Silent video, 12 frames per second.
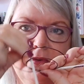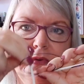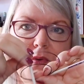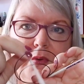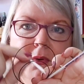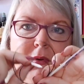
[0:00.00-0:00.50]

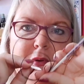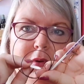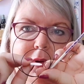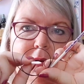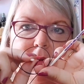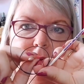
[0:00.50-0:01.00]
through
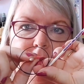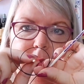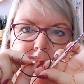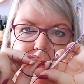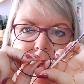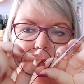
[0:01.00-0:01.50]
the
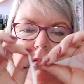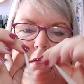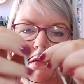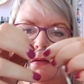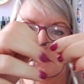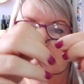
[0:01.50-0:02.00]
middle
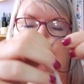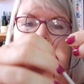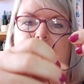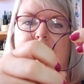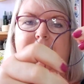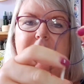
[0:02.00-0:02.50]

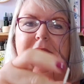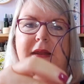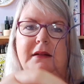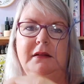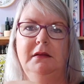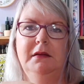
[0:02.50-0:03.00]
of the
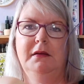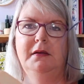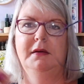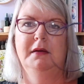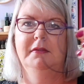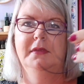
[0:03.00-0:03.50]
needle
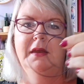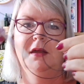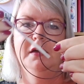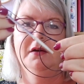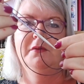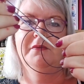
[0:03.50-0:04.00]
then I go